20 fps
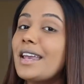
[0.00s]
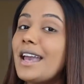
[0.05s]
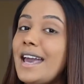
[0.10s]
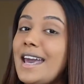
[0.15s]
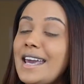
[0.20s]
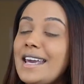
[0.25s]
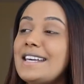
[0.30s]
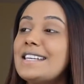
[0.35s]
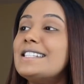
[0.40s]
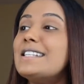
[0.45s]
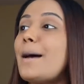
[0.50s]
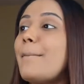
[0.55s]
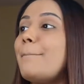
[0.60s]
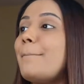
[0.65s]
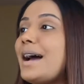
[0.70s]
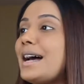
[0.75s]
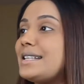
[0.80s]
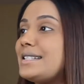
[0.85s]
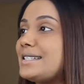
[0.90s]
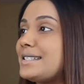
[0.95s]
is
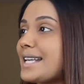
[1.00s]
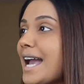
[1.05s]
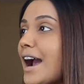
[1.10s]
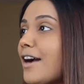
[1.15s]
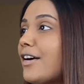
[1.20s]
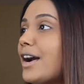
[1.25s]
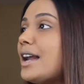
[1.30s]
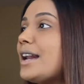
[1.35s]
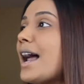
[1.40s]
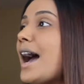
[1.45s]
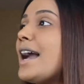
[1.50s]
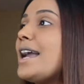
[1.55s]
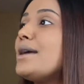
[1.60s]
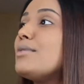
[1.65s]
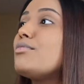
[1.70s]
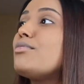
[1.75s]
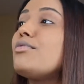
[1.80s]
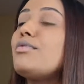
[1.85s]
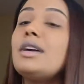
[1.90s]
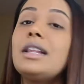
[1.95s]
mascara, and I
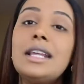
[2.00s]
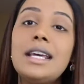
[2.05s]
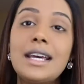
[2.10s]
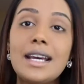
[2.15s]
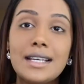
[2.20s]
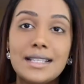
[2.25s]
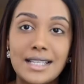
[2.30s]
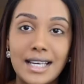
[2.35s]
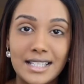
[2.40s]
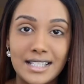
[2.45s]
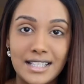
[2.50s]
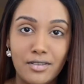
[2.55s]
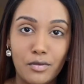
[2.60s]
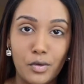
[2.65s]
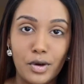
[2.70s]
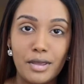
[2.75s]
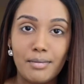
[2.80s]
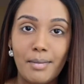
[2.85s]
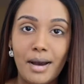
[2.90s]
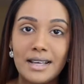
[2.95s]
am really excessive
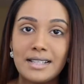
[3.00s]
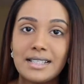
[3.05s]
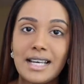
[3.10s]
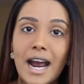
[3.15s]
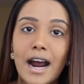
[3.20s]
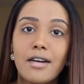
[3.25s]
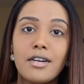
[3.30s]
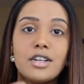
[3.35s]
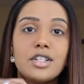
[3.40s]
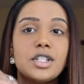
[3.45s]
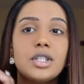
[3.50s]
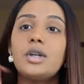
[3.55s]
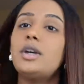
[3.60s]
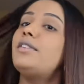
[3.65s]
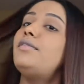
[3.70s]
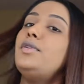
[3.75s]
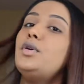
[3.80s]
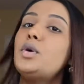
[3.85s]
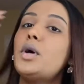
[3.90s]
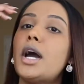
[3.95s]
with mascaras, so
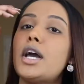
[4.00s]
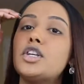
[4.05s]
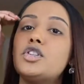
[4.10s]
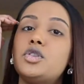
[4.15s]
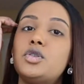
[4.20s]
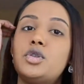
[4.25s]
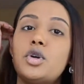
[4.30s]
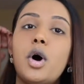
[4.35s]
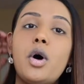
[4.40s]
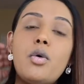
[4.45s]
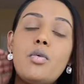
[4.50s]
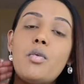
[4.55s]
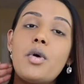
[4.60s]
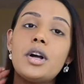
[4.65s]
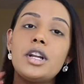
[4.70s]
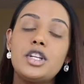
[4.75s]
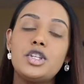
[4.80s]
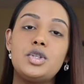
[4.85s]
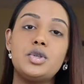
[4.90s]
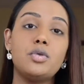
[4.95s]
if you guys don't
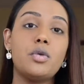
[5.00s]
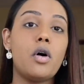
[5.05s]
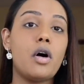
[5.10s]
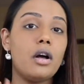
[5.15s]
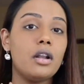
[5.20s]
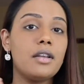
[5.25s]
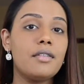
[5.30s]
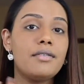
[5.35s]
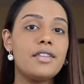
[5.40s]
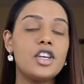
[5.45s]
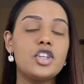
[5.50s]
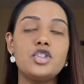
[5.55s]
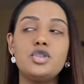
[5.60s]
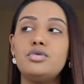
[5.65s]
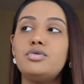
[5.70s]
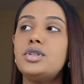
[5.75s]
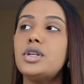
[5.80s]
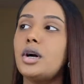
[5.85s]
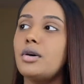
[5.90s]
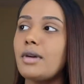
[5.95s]
want to do all of this,
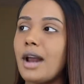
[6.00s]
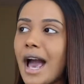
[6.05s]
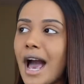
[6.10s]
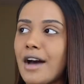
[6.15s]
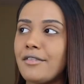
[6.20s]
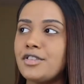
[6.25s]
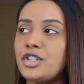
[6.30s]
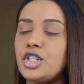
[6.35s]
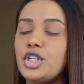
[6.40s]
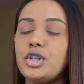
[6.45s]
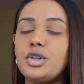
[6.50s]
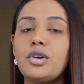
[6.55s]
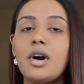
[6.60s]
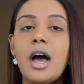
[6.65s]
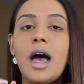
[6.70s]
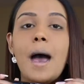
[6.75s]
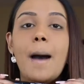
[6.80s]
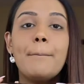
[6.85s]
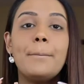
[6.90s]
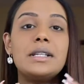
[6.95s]
you don't have to,
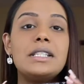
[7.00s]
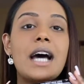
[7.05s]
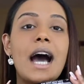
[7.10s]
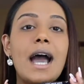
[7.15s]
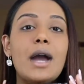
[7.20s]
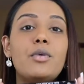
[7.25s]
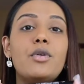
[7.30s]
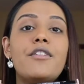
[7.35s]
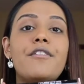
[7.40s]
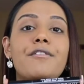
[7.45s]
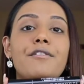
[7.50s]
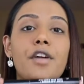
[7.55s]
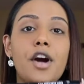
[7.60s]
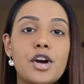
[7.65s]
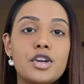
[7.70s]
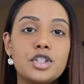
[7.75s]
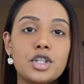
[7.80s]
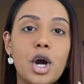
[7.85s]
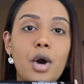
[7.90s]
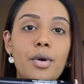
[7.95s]
but I will
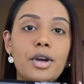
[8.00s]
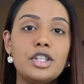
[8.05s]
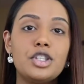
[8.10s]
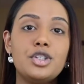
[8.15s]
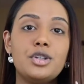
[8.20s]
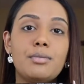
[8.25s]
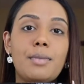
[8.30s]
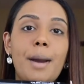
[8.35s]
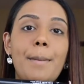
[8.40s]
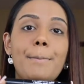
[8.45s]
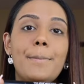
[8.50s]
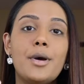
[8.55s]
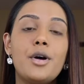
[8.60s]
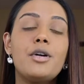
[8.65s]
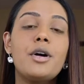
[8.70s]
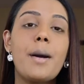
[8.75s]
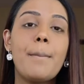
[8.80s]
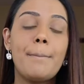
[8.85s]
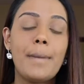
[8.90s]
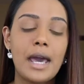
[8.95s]
first go into my
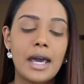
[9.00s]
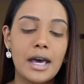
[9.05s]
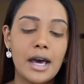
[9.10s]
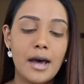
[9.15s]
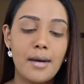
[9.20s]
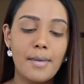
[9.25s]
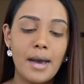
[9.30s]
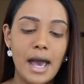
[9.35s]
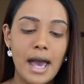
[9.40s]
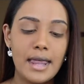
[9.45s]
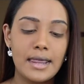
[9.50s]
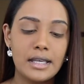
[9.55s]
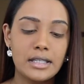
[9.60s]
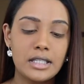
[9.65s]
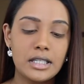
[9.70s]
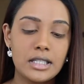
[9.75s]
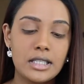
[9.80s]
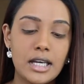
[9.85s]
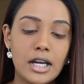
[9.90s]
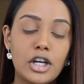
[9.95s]
Milk Makeup.
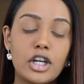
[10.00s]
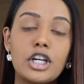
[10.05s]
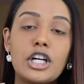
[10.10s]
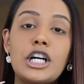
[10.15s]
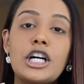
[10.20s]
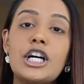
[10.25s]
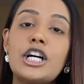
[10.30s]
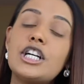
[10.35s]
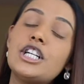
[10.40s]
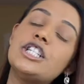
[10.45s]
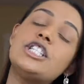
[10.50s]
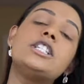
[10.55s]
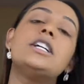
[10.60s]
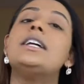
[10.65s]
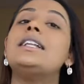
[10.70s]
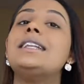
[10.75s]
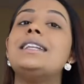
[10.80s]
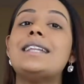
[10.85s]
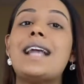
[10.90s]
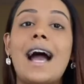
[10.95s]
This is their Cush
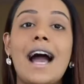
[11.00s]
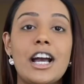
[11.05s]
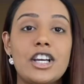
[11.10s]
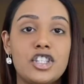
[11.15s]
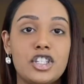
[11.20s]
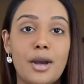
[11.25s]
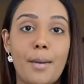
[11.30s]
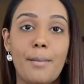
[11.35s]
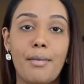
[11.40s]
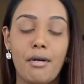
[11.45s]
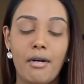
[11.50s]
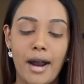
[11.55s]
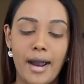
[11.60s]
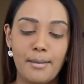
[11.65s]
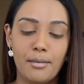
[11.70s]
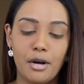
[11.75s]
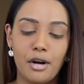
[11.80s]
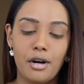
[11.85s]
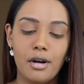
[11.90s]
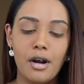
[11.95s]
Lash
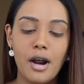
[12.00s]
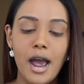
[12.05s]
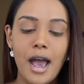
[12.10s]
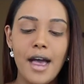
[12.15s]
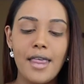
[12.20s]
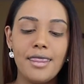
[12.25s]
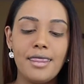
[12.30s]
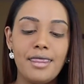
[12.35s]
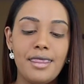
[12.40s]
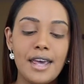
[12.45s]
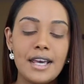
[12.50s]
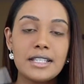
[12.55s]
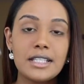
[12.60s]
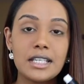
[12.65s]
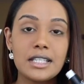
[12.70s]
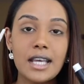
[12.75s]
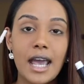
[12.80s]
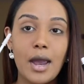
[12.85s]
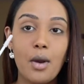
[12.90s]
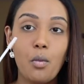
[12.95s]
Primer. This
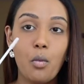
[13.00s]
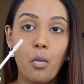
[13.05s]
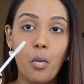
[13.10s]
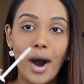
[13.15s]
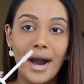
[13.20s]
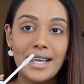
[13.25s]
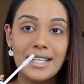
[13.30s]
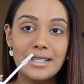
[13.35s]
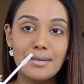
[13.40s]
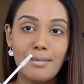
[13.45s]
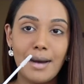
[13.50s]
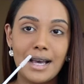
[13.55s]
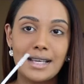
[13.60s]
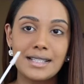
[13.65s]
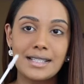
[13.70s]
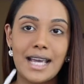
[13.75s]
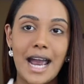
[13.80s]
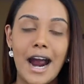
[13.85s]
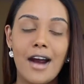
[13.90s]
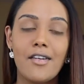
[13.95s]
is a white
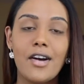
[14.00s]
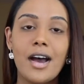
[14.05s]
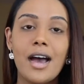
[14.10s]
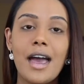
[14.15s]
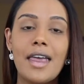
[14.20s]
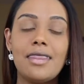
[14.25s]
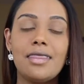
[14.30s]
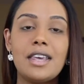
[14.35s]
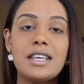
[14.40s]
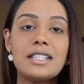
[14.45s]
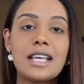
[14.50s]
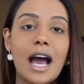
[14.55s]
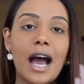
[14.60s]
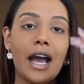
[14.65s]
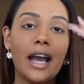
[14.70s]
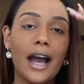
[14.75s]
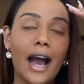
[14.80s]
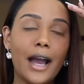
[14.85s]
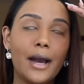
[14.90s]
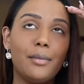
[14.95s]
mascara, and this
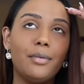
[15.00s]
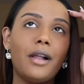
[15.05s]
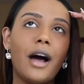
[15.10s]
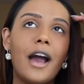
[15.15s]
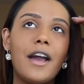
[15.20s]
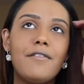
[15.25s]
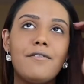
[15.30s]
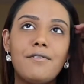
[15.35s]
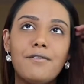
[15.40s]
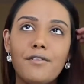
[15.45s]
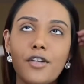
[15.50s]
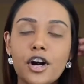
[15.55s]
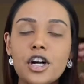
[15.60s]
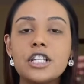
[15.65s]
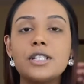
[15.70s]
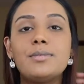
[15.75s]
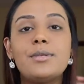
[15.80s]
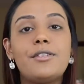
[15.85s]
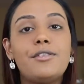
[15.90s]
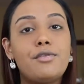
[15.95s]
I, I apply
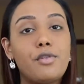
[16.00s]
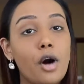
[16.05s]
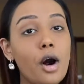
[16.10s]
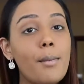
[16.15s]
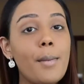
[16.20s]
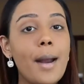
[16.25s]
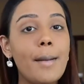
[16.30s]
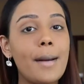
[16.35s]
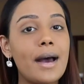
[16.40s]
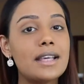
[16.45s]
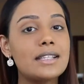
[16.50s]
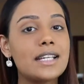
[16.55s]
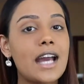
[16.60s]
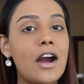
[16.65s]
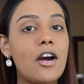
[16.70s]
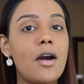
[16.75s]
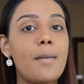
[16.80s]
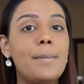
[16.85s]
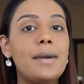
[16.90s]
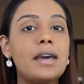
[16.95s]
first before my
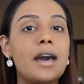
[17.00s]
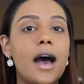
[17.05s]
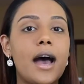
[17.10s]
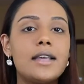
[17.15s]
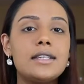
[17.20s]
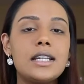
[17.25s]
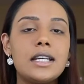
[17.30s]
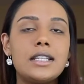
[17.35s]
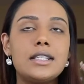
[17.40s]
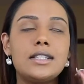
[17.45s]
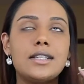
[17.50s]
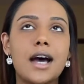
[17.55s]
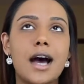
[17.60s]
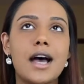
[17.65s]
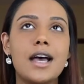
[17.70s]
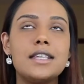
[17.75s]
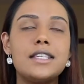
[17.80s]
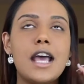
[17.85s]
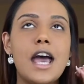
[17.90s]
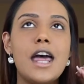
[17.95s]
mascara because it
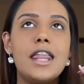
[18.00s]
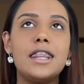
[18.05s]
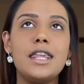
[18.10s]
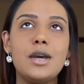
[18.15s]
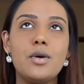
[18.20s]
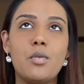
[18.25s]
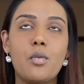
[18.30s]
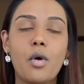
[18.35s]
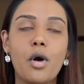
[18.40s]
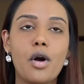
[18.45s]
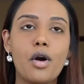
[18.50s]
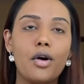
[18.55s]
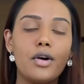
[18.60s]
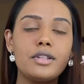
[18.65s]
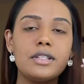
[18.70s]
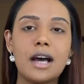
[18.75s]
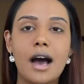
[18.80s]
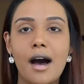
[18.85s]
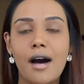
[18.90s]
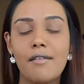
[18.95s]
does the
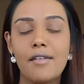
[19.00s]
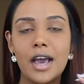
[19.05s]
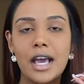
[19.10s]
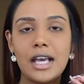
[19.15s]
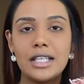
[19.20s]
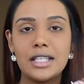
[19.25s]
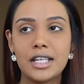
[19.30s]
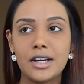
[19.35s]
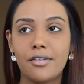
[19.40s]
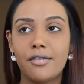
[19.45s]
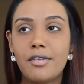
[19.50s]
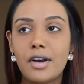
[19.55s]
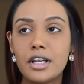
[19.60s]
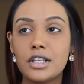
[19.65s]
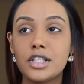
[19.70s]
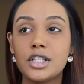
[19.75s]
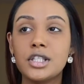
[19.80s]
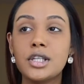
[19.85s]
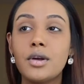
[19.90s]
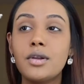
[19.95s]
world of a
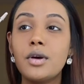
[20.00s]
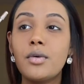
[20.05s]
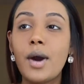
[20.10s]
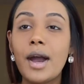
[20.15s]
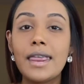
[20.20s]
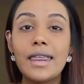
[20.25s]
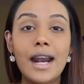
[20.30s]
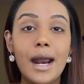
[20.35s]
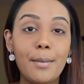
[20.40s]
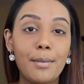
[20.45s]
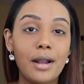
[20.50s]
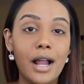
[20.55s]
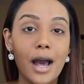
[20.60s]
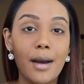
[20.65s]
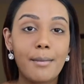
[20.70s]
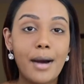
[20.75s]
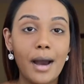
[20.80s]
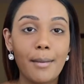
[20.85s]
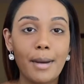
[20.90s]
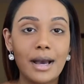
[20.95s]
difference. So the way that I apply
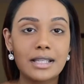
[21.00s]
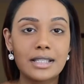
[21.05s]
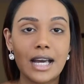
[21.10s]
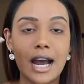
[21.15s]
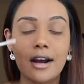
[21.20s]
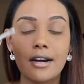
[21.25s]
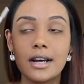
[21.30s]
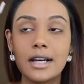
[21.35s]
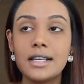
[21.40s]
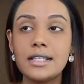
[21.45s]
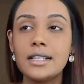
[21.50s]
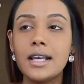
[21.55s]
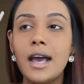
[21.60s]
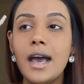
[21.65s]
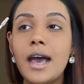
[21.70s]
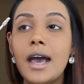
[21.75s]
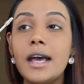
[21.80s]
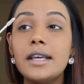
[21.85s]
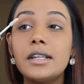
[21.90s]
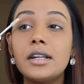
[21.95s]
my mascaras is
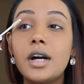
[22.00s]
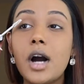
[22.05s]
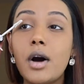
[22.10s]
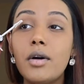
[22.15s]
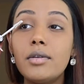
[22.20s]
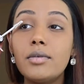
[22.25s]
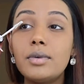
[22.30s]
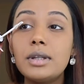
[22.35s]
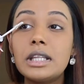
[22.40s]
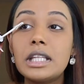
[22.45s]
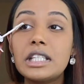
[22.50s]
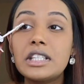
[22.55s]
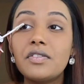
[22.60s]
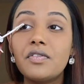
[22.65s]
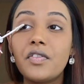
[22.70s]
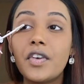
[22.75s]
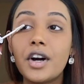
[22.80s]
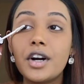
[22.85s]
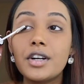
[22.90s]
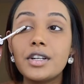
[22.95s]
I'll go in with this
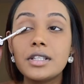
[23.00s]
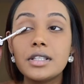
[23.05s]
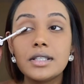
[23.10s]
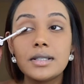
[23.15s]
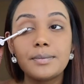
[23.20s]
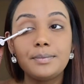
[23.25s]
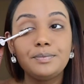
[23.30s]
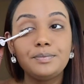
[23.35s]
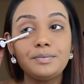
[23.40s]
first.